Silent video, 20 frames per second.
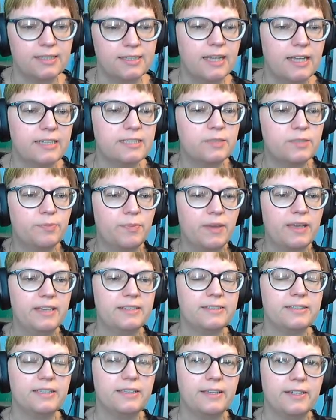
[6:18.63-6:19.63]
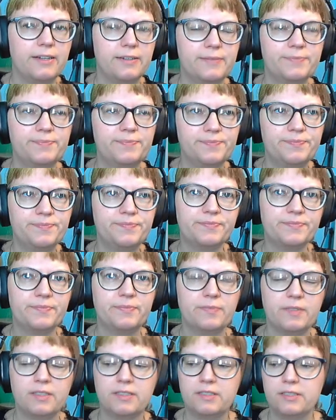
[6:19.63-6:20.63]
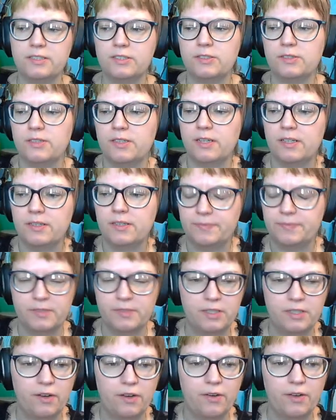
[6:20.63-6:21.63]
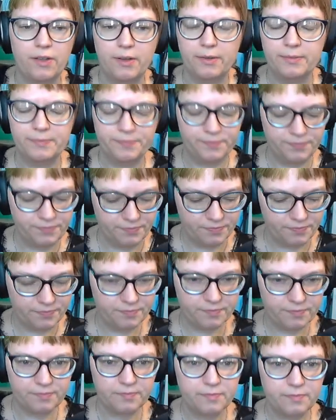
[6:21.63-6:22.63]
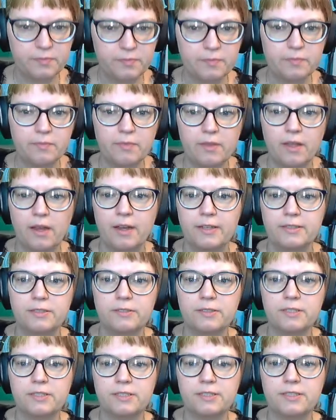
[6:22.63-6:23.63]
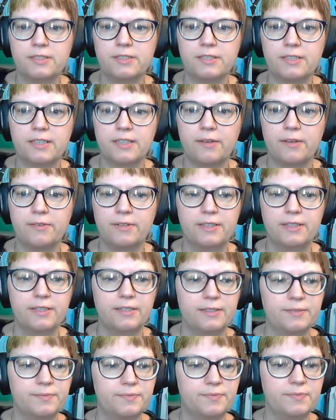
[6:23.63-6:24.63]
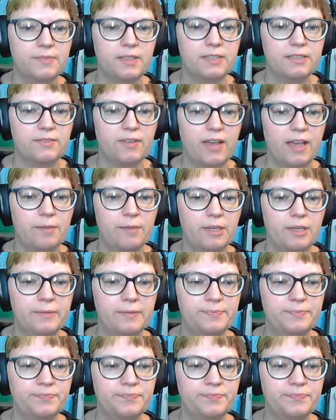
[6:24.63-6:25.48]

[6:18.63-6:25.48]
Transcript: A lot of space in there. I'm listening to it stereo. All right, so let's stick that one in there. That's vibey.